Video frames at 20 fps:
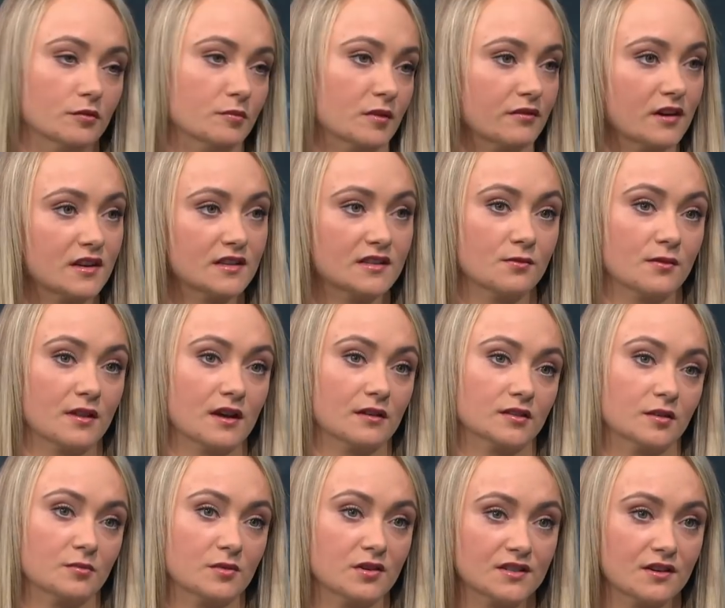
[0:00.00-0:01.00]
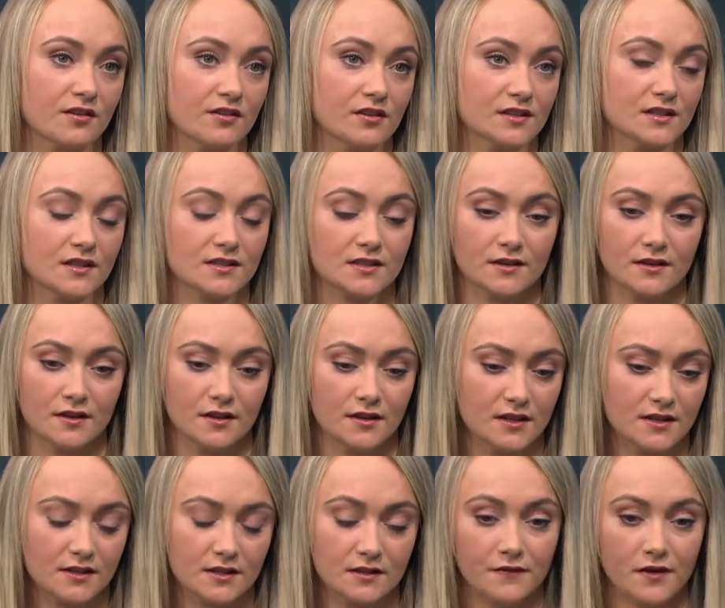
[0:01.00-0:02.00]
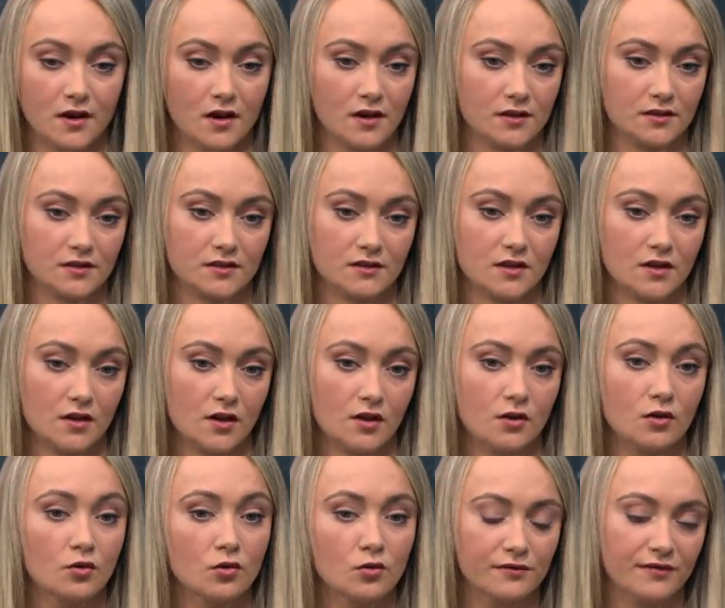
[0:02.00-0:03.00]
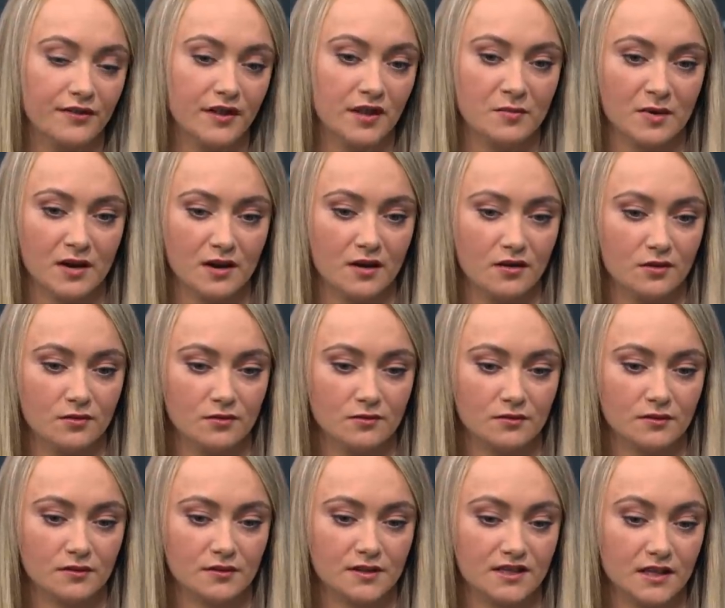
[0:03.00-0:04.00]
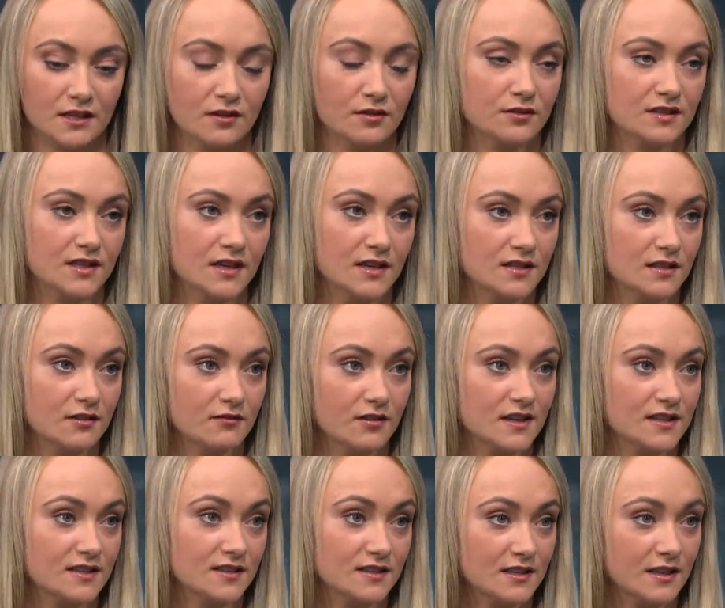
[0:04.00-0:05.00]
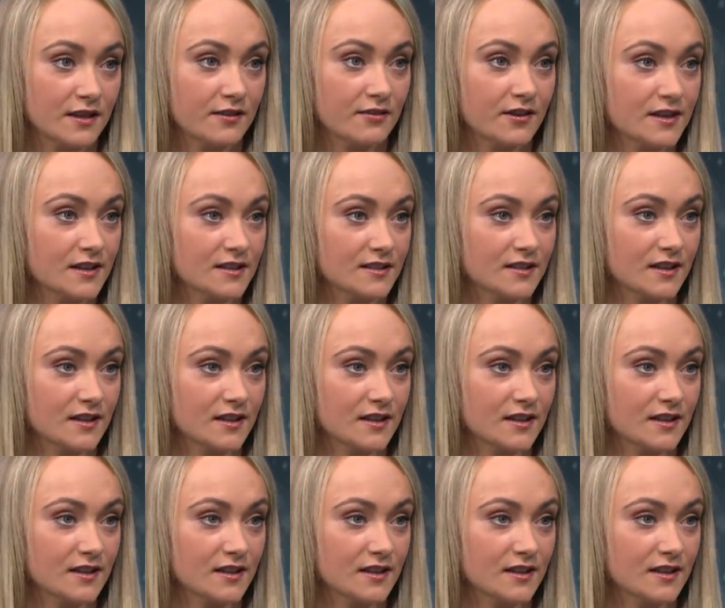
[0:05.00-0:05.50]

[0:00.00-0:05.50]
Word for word: be racing without W Series. It's the first all-female single-seater racing series,